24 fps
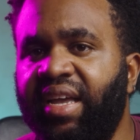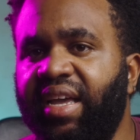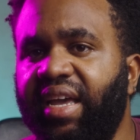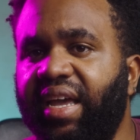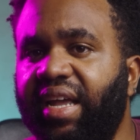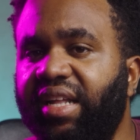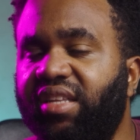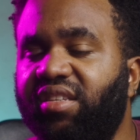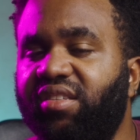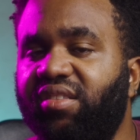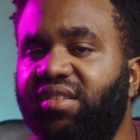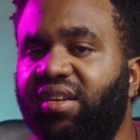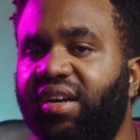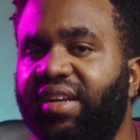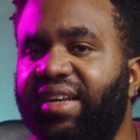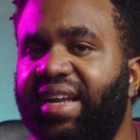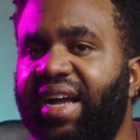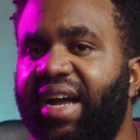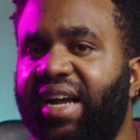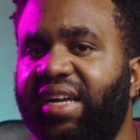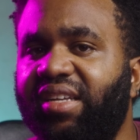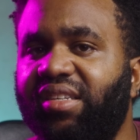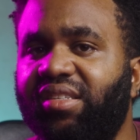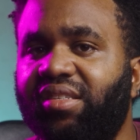It's not
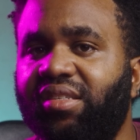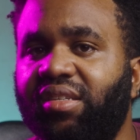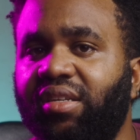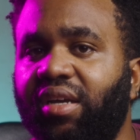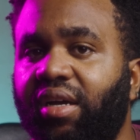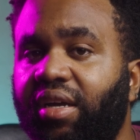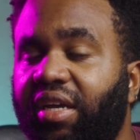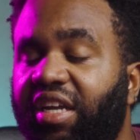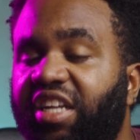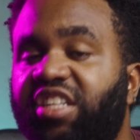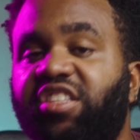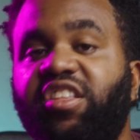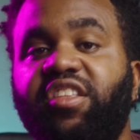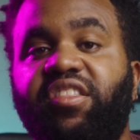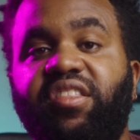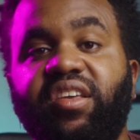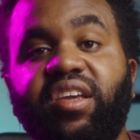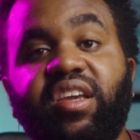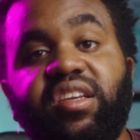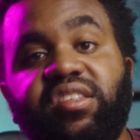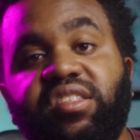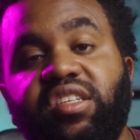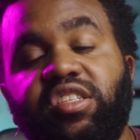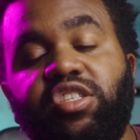as, the
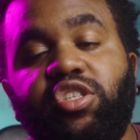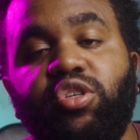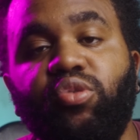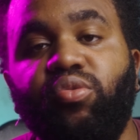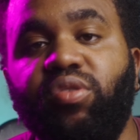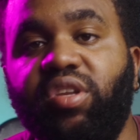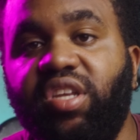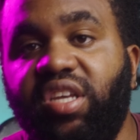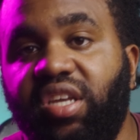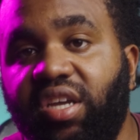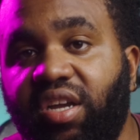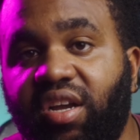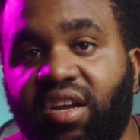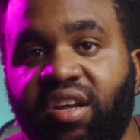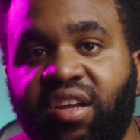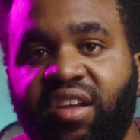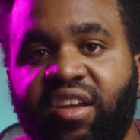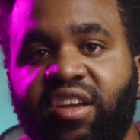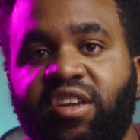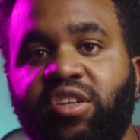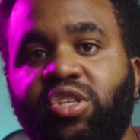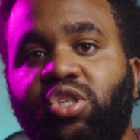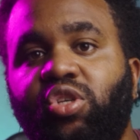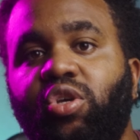thing is, it's unique.
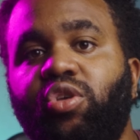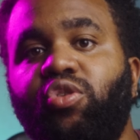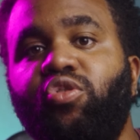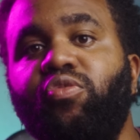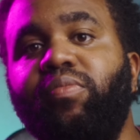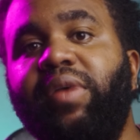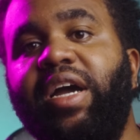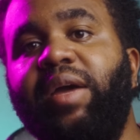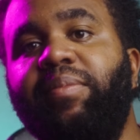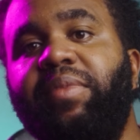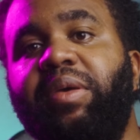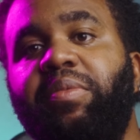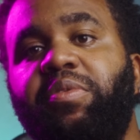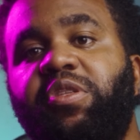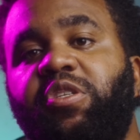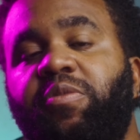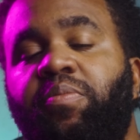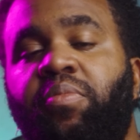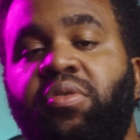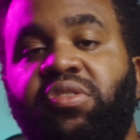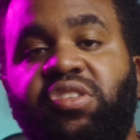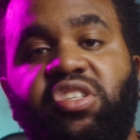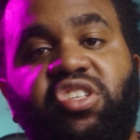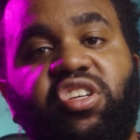So you might be able to
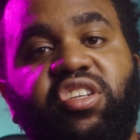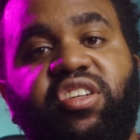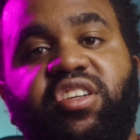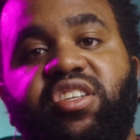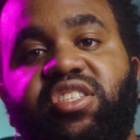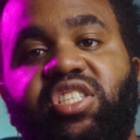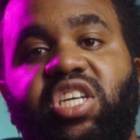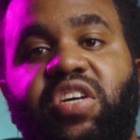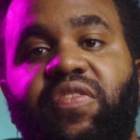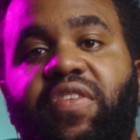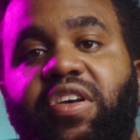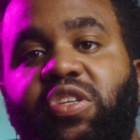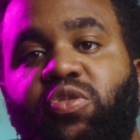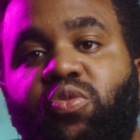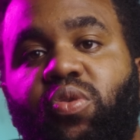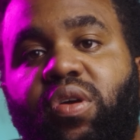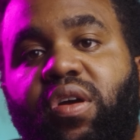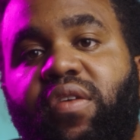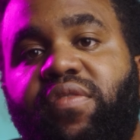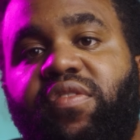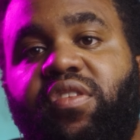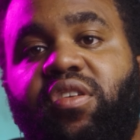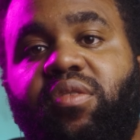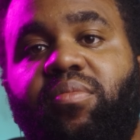position yourself as
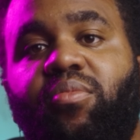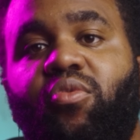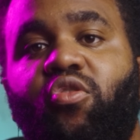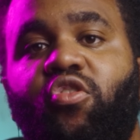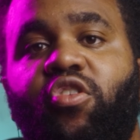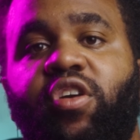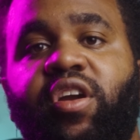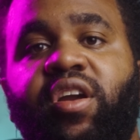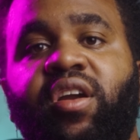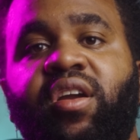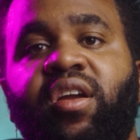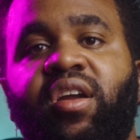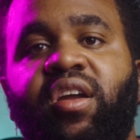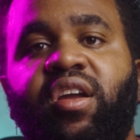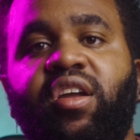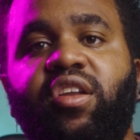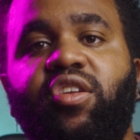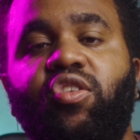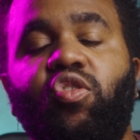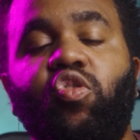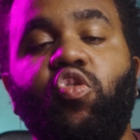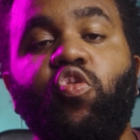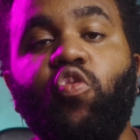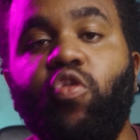one of the more
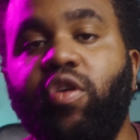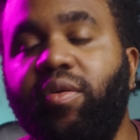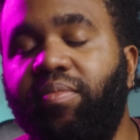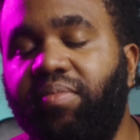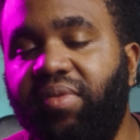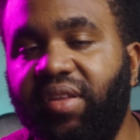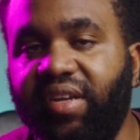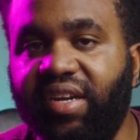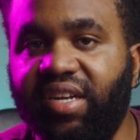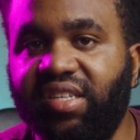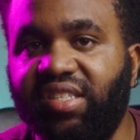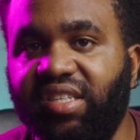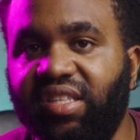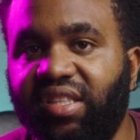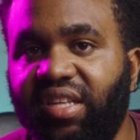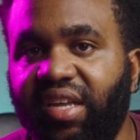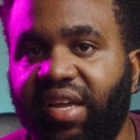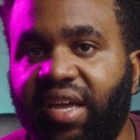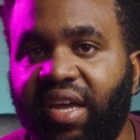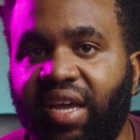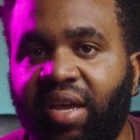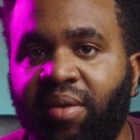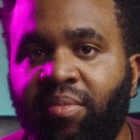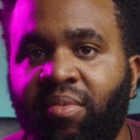newer players in the
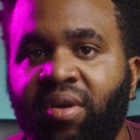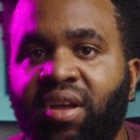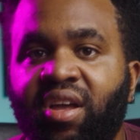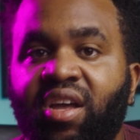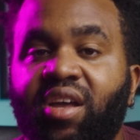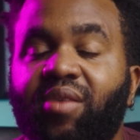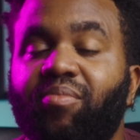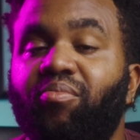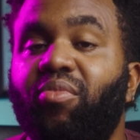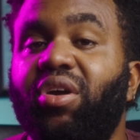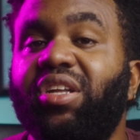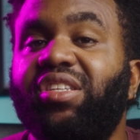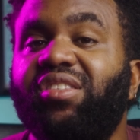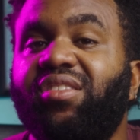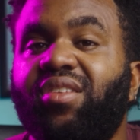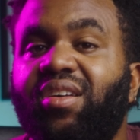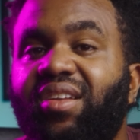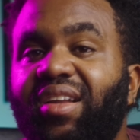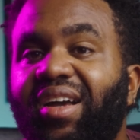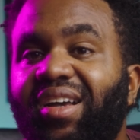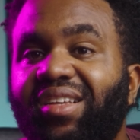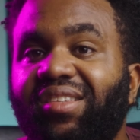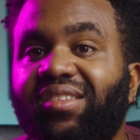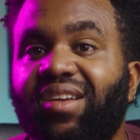game, but it's
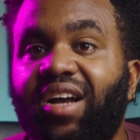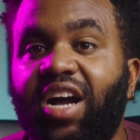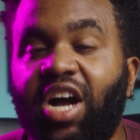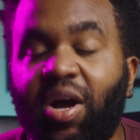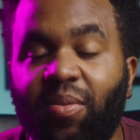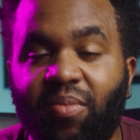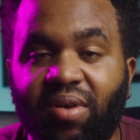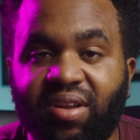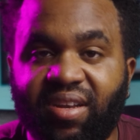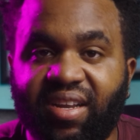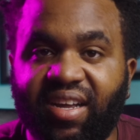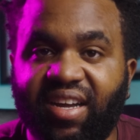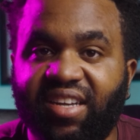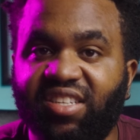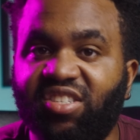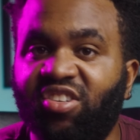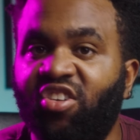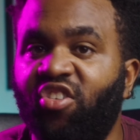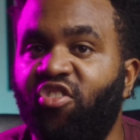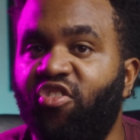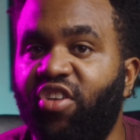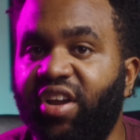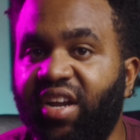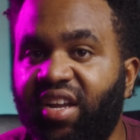not as common as
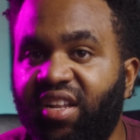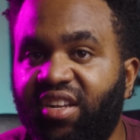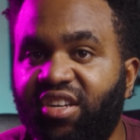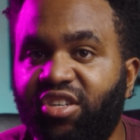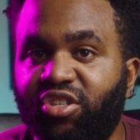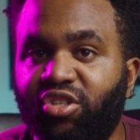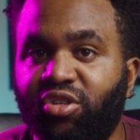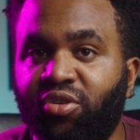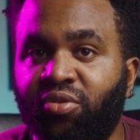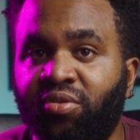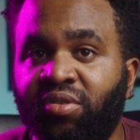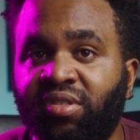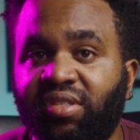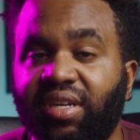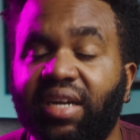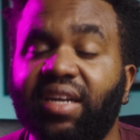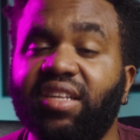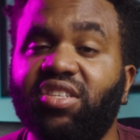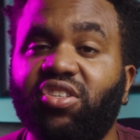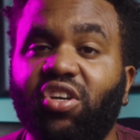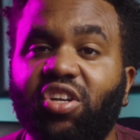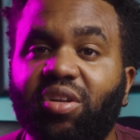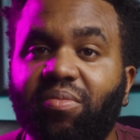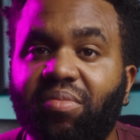regular drones and
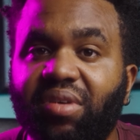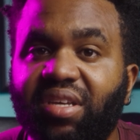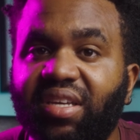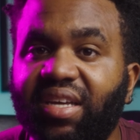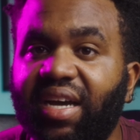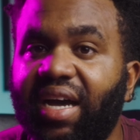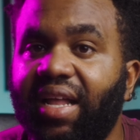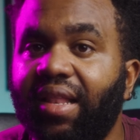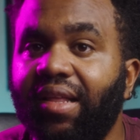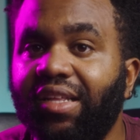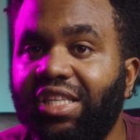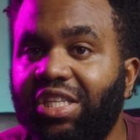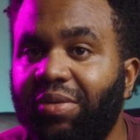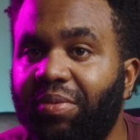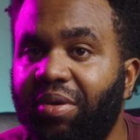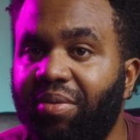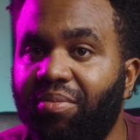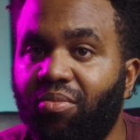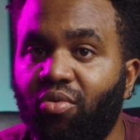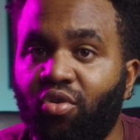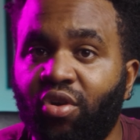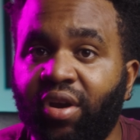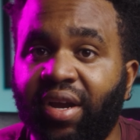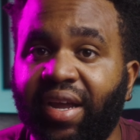it's gonna be a little bit
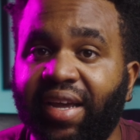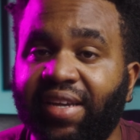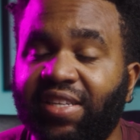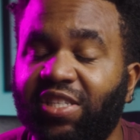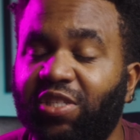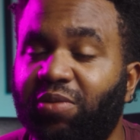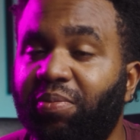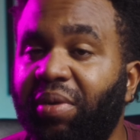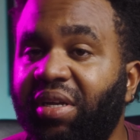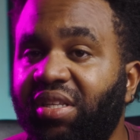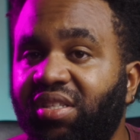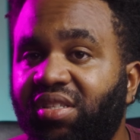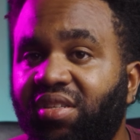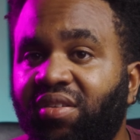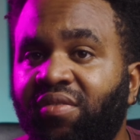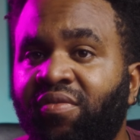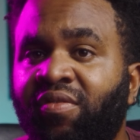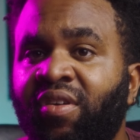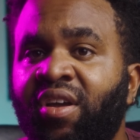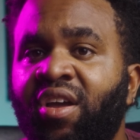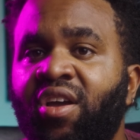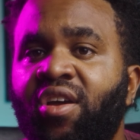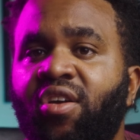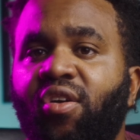more expensive.
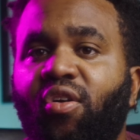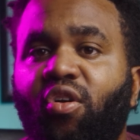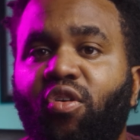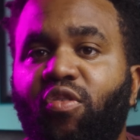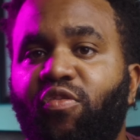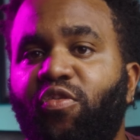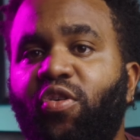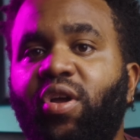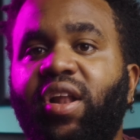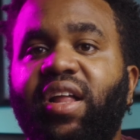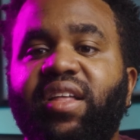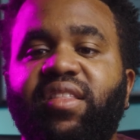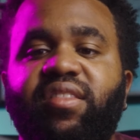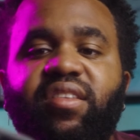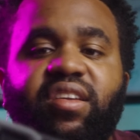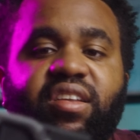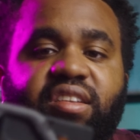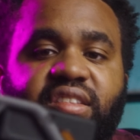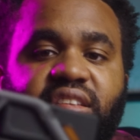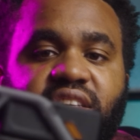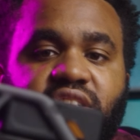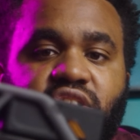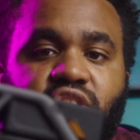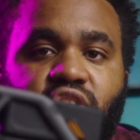Overall, I
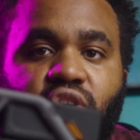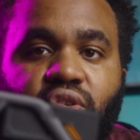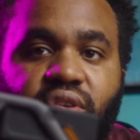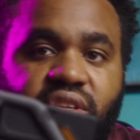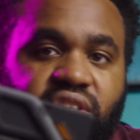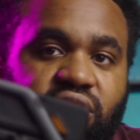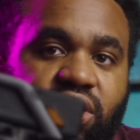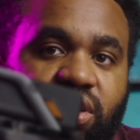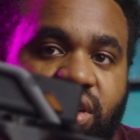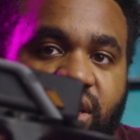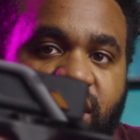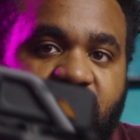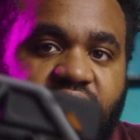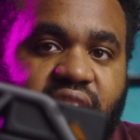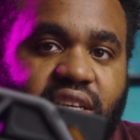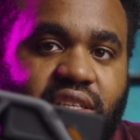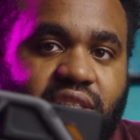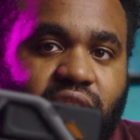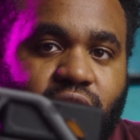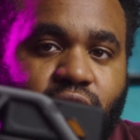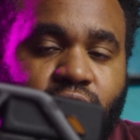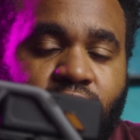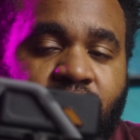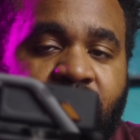think this drone is gonna
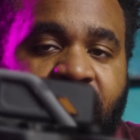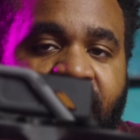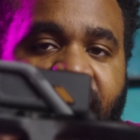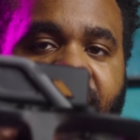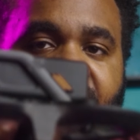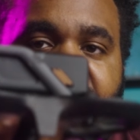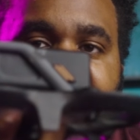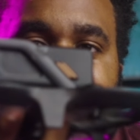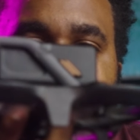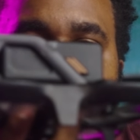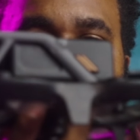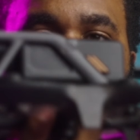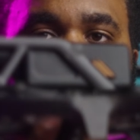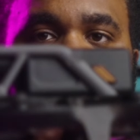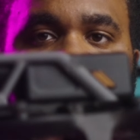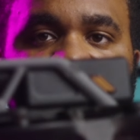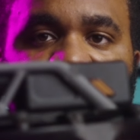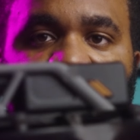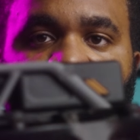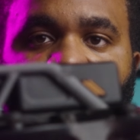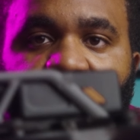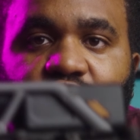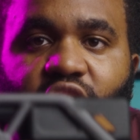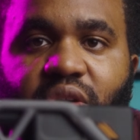cost you a
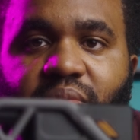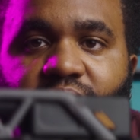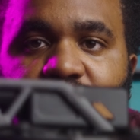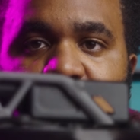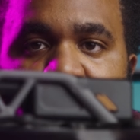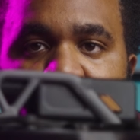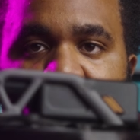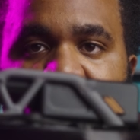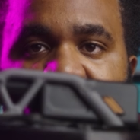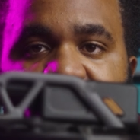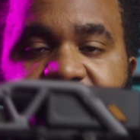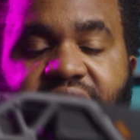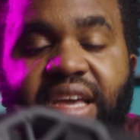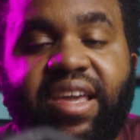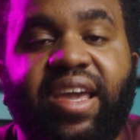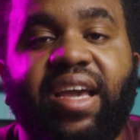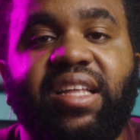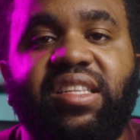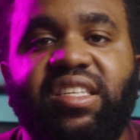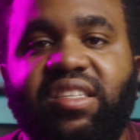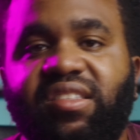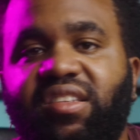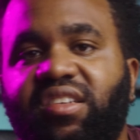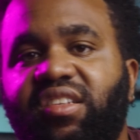decent chunk more than
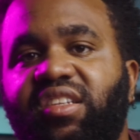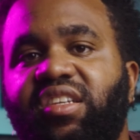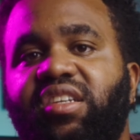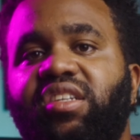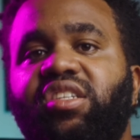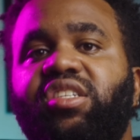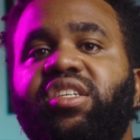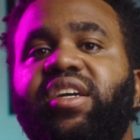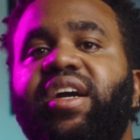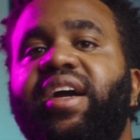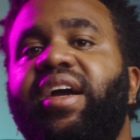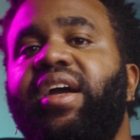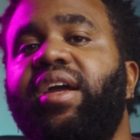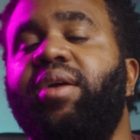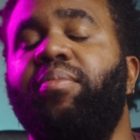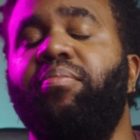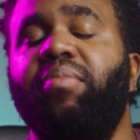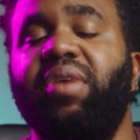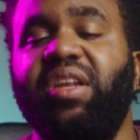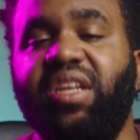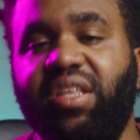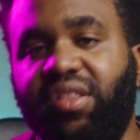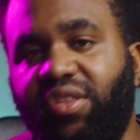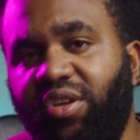getting the DJI
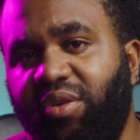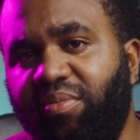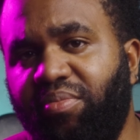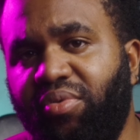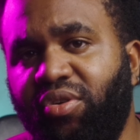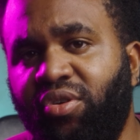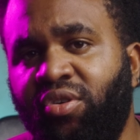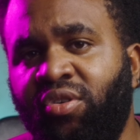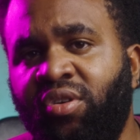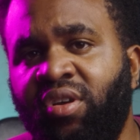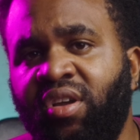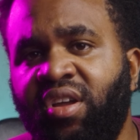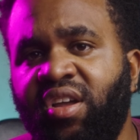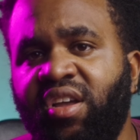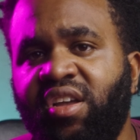Mini 3 Pro.